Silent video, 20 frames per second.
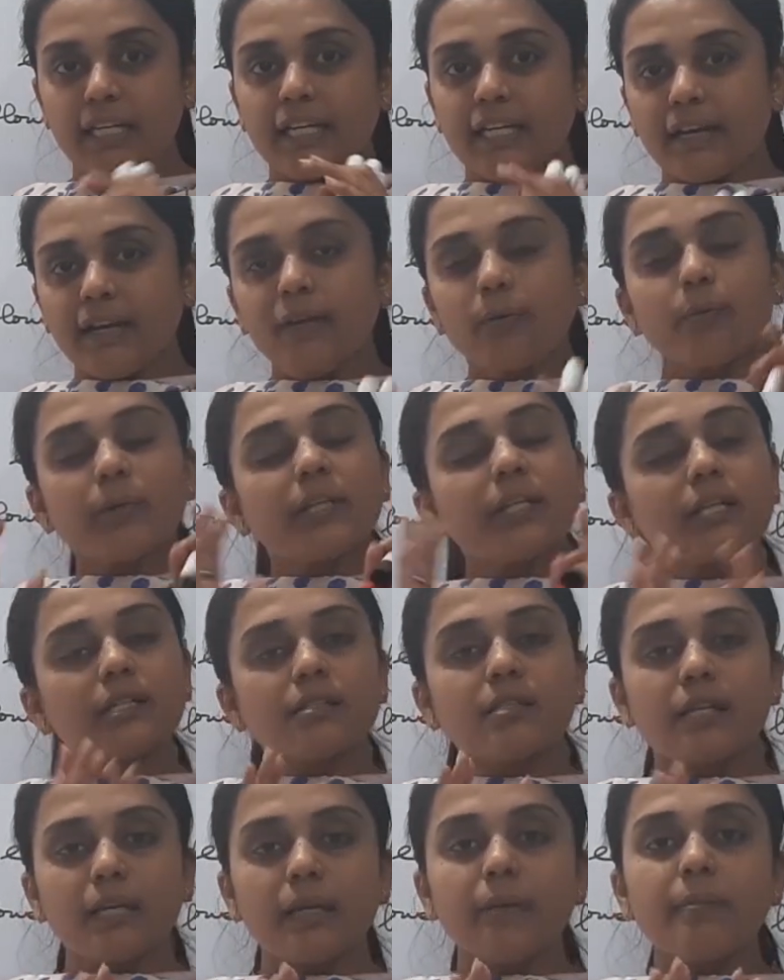Right? When that
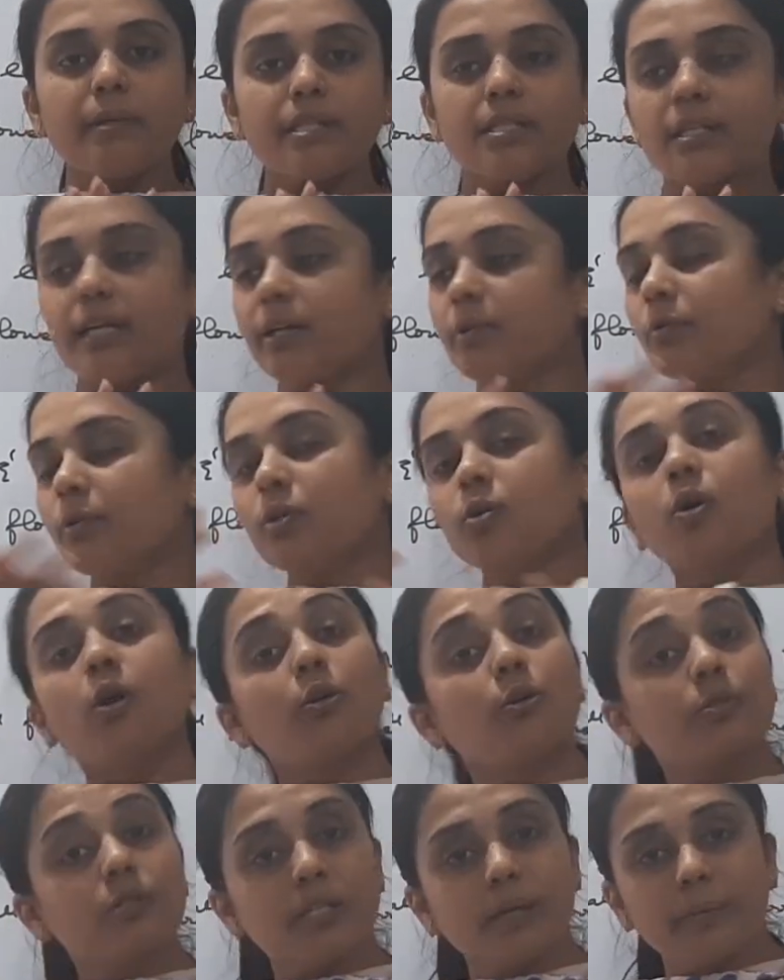same insect will go
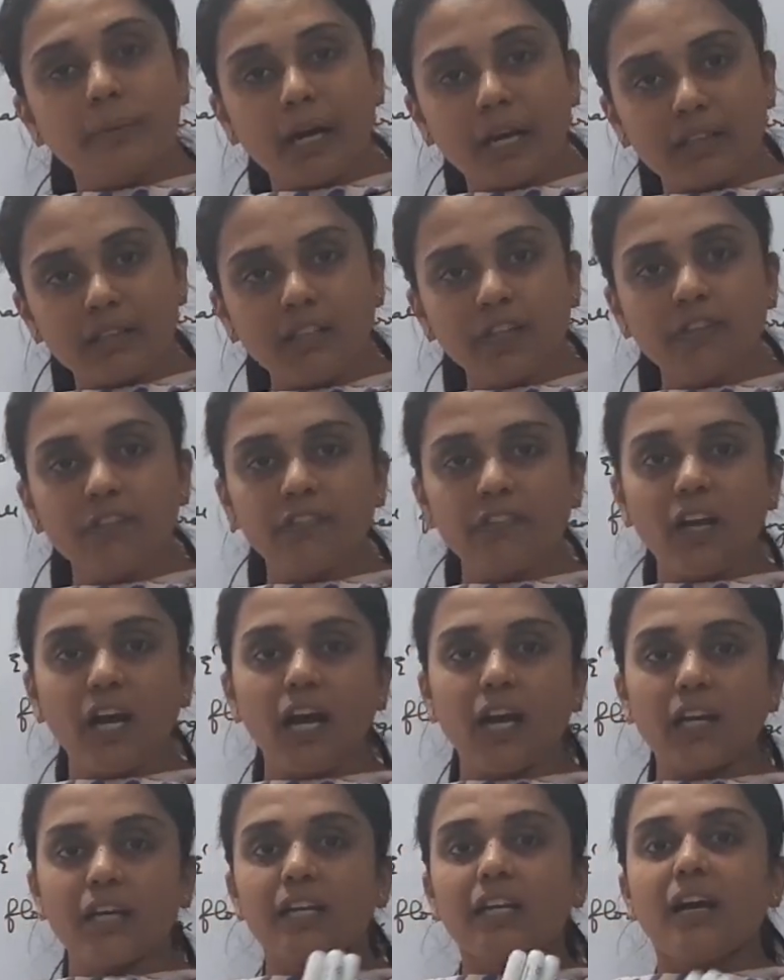to some other
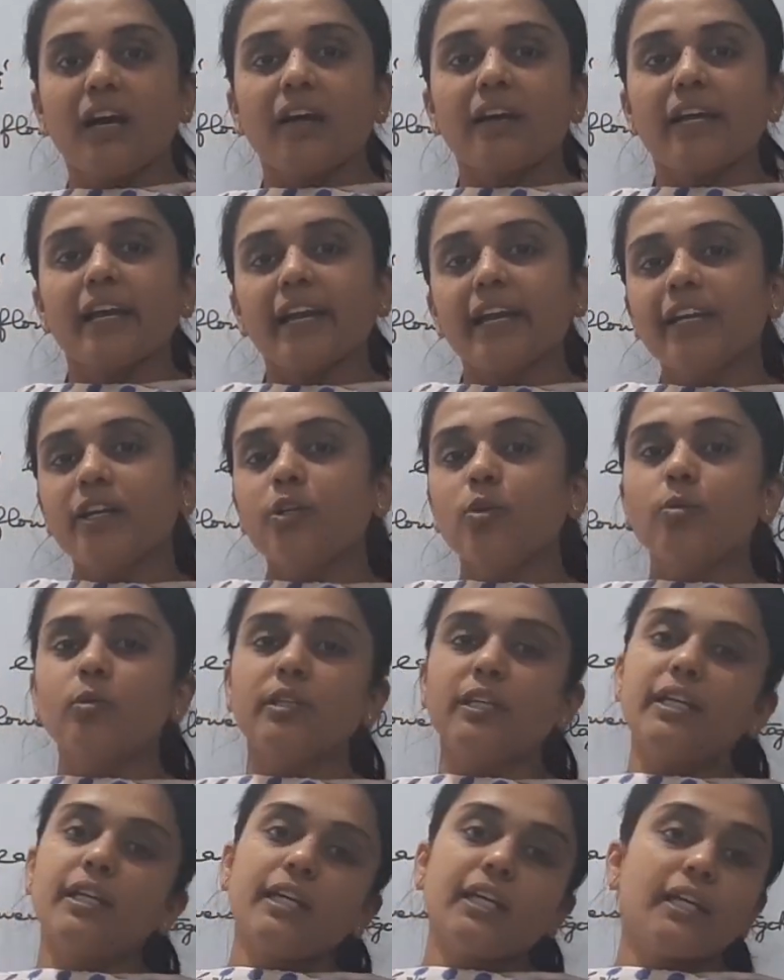flower again to
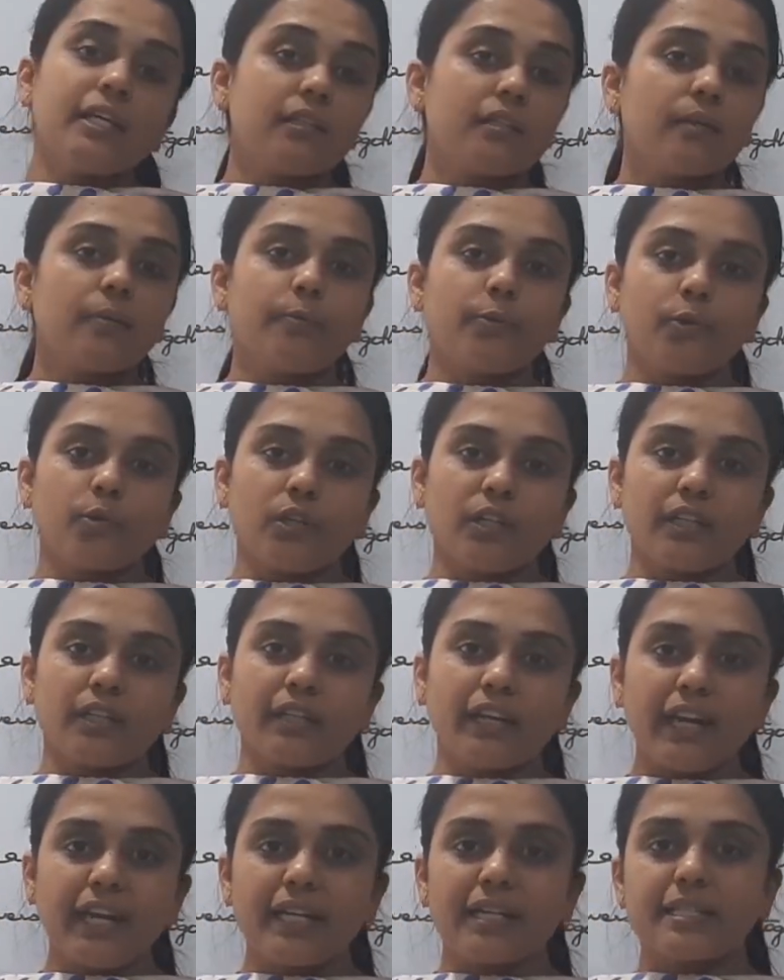eat the pollen
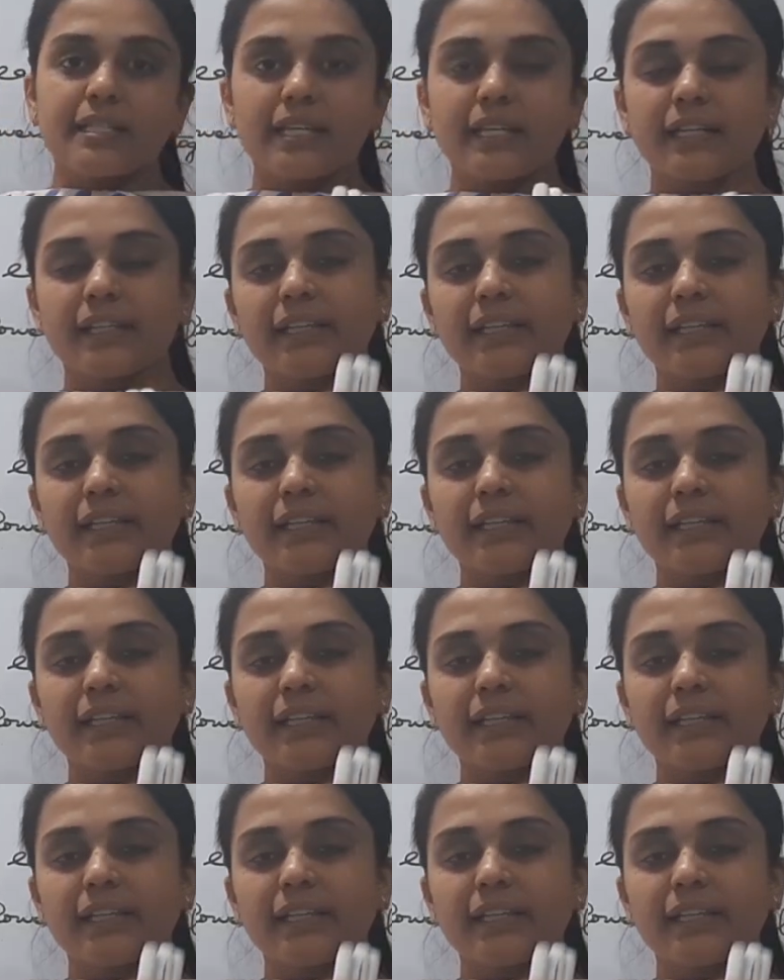grains,